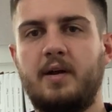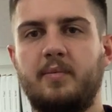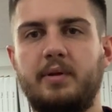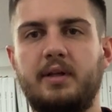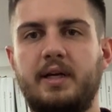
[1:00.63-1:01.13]

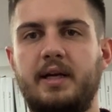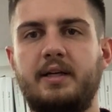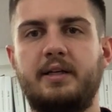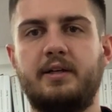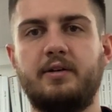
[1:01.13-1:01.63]

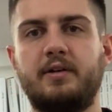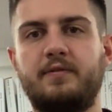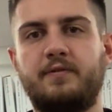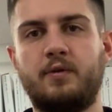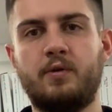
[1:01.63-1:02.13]
plane here, then
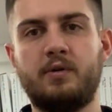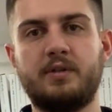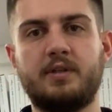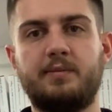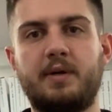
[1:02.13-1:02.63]
4
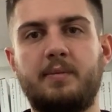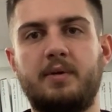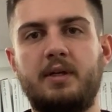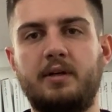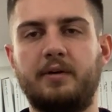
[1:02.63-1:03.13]
is going to be up
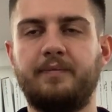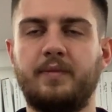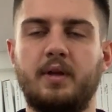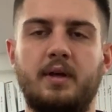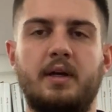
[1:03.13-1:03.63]
here.
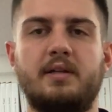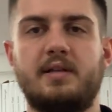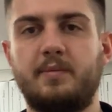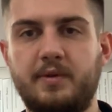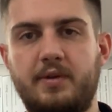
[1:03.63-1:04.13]

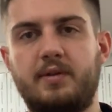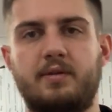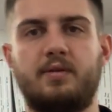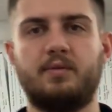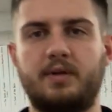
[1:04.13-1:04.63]
Same with
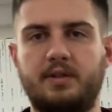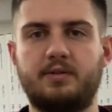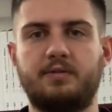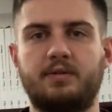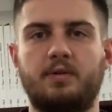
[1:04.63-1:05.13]
3,
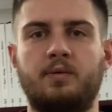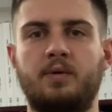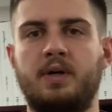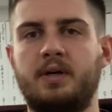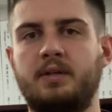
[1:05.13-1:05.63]
so if you're
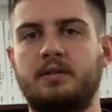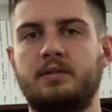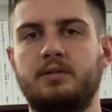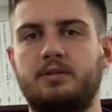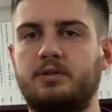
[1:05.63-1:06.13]

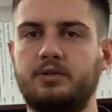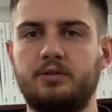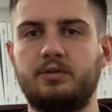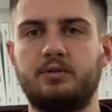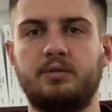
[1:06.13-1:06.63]
1,
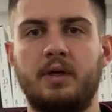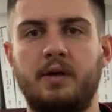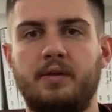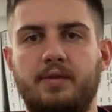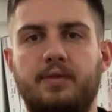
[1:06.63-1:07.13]
2,
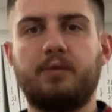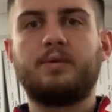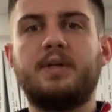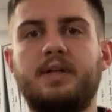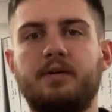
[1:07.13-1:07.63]

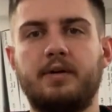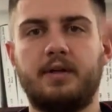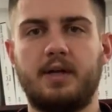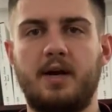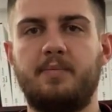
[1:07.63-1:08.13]
3
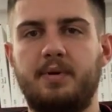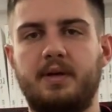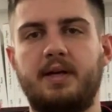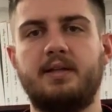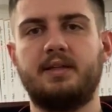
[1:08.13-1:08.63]
going up,
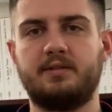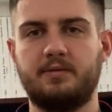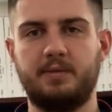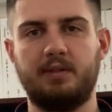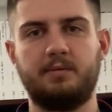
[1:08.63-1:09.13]
and that's
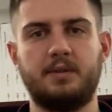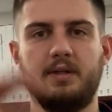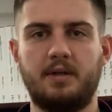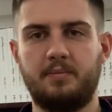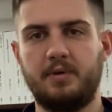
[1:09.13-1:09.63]
going to be a little
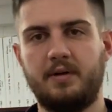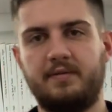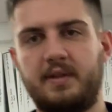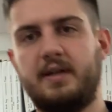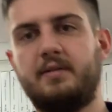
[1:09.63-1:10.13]
bit
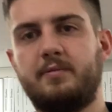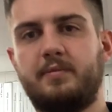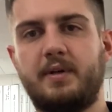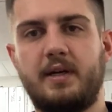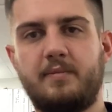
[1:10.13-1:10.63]
above that
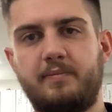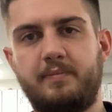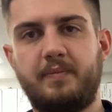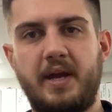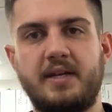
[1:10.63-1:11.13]
kind of
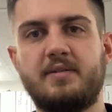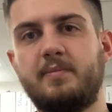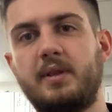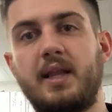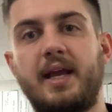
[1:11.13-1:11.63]
base
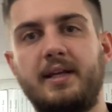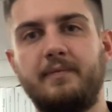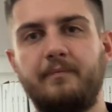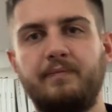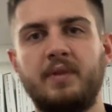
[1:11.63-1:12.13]
plane
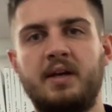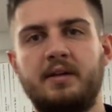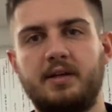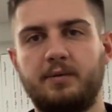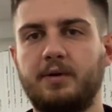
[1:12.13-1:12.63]

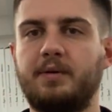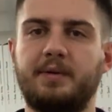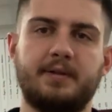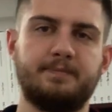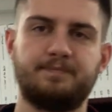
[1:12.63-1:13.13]
that you're working with.